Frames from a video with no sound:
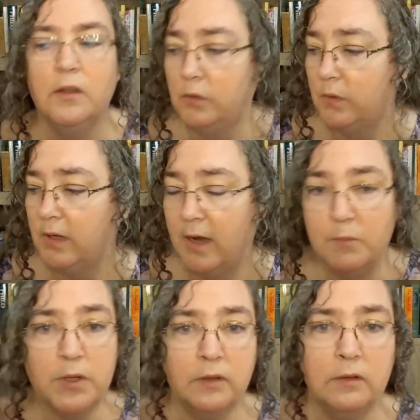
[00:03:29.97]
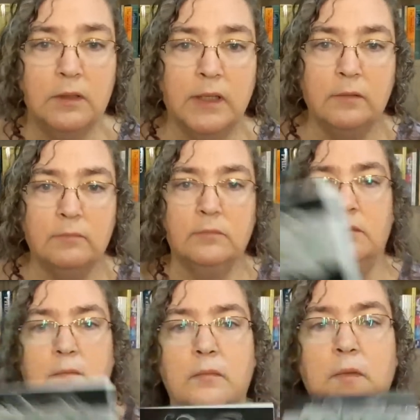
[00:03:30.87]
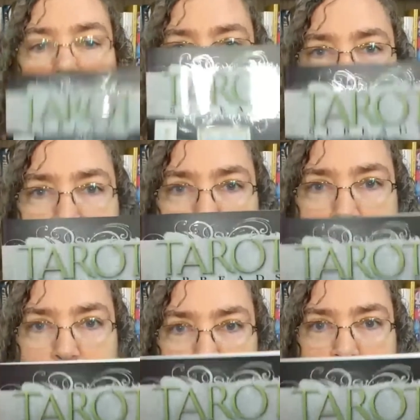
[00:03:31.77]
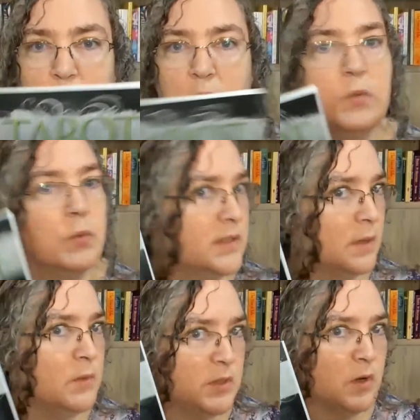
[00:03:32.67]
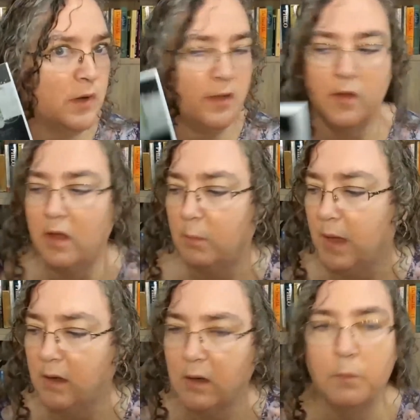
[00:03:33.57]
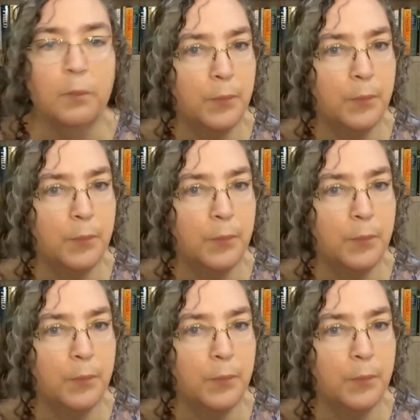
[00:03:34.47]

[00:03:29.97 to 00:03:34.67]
you can absolutely get yourself a resource where someone's already thought about it.